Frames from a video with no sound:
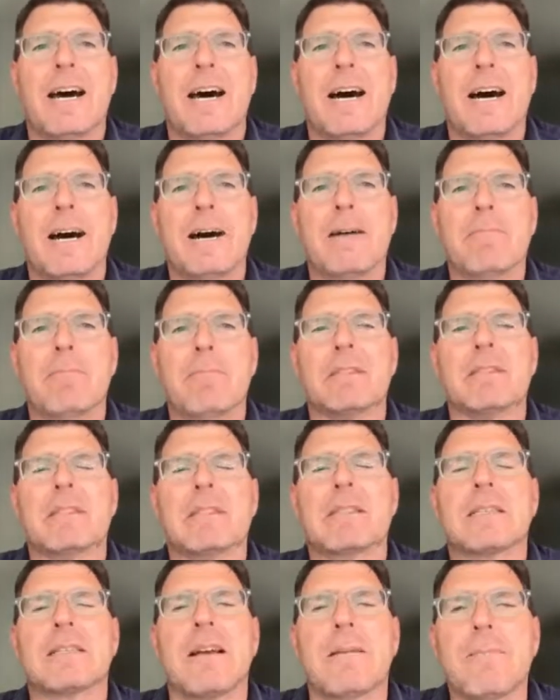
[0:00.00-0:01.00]
but
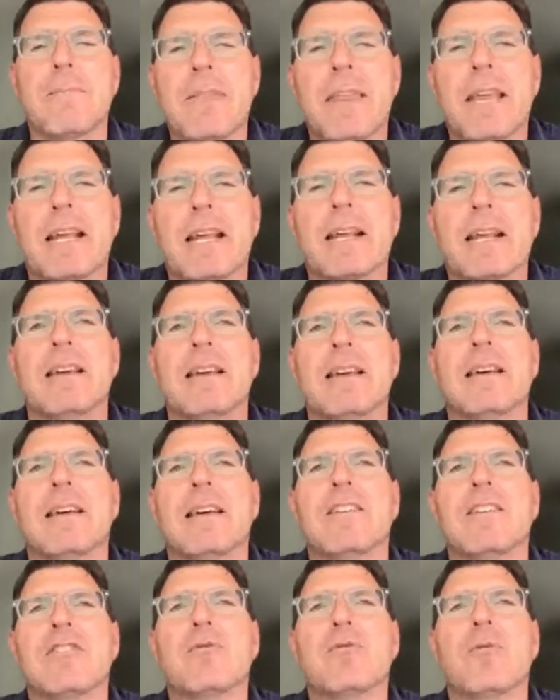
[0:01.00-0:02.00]
something
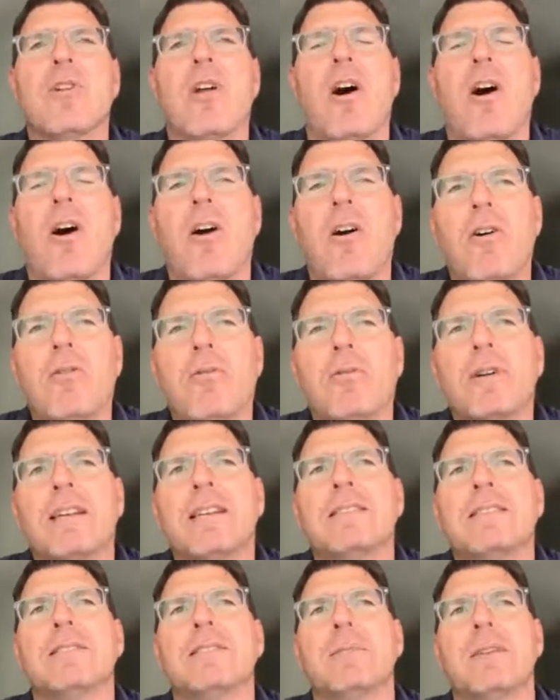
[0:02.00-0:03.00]
you will
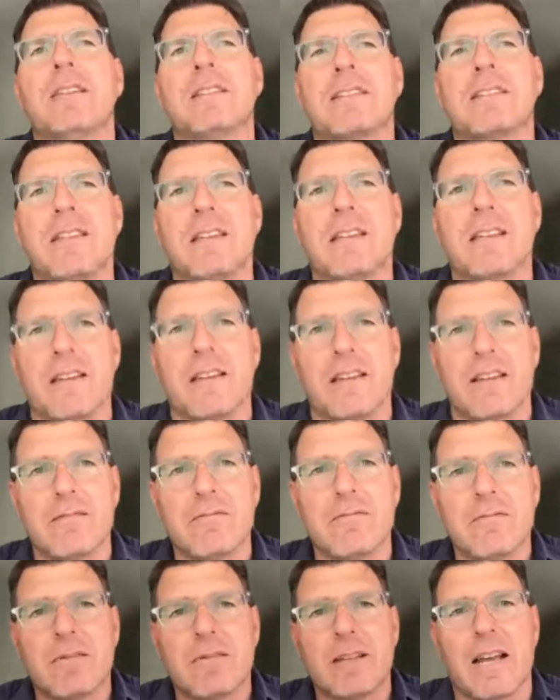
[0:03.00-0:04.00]
always be
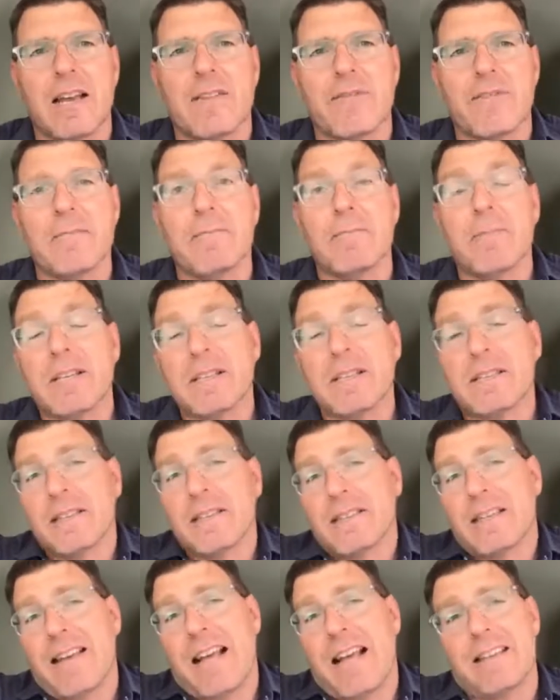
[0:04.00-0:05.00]
seeking kind of in
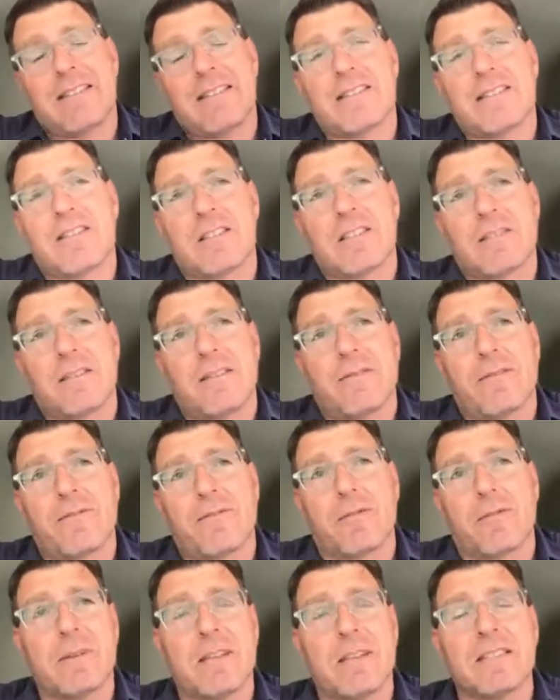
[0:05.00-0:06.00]
business, and not just
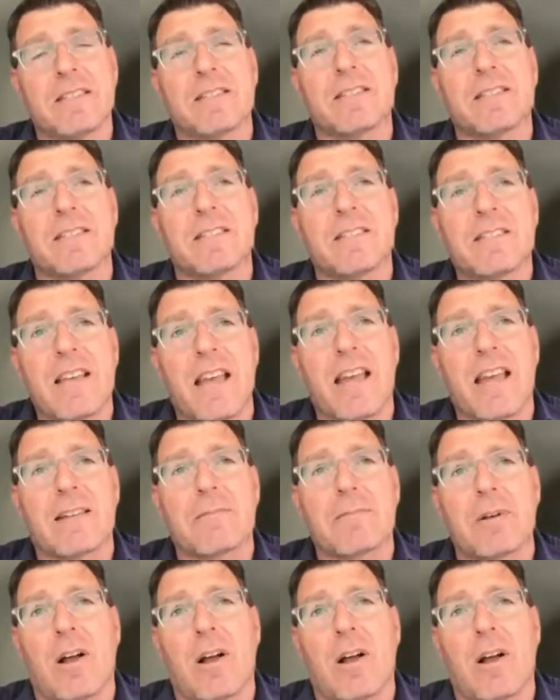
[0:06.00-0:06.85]
for business's sake,